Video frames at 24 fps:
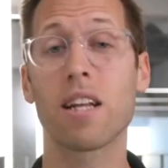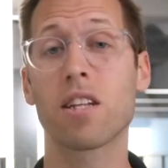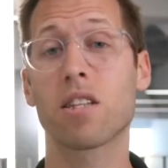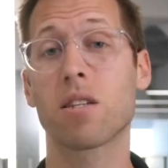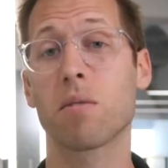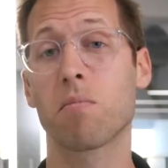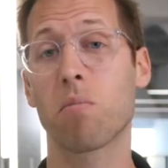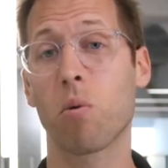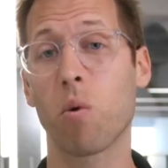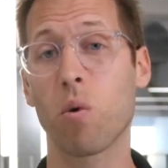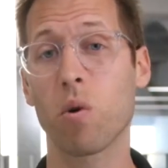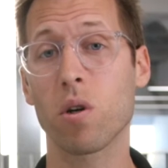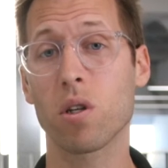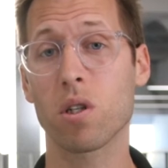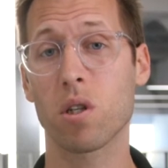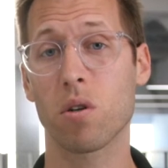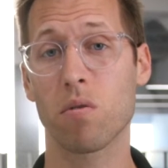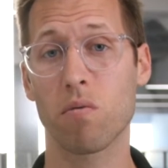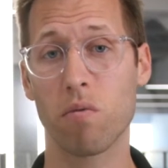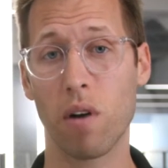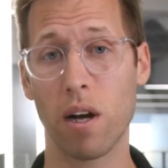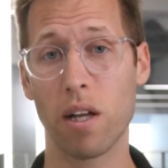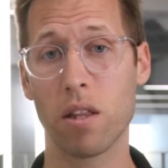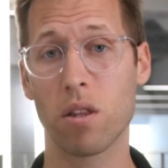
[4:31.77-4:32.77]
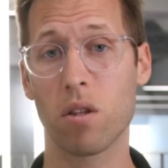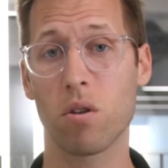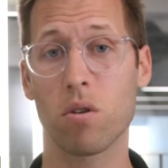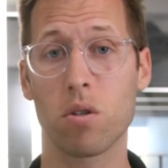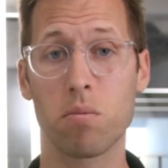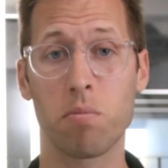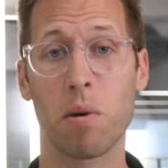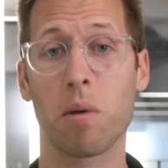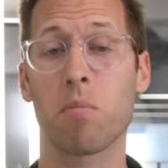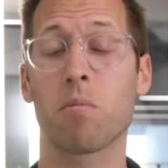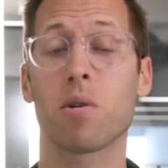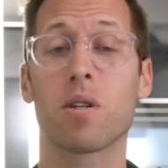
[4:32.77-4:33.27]
it's important to write
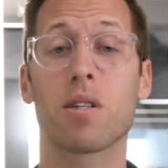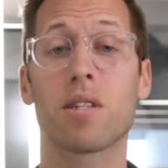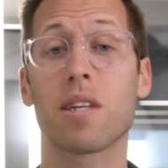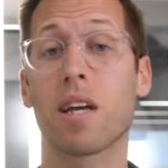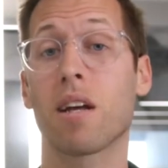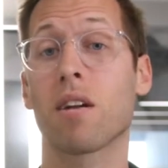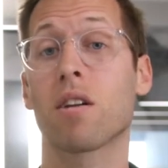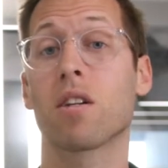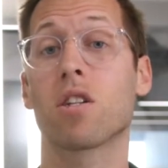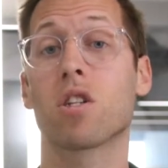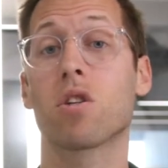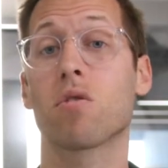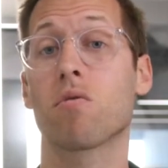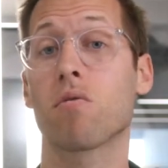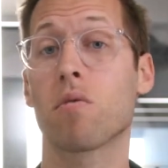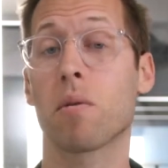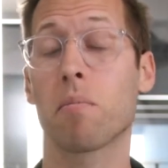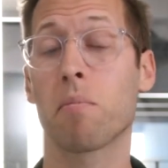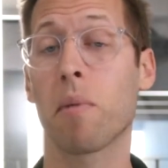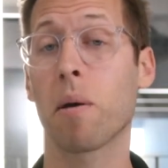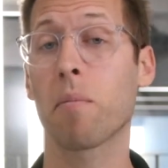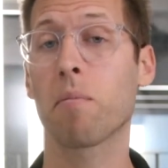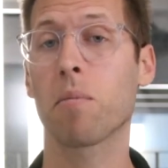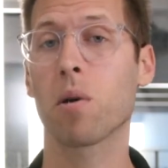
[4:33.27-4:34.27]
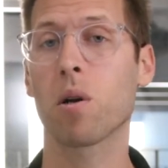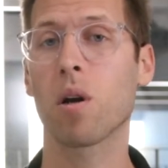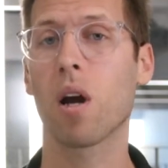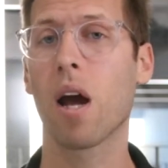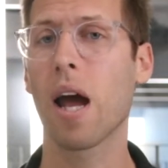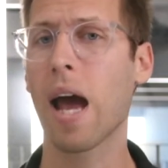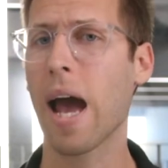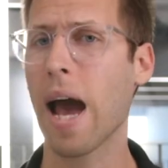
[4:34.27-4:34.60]
those memories down and to remember,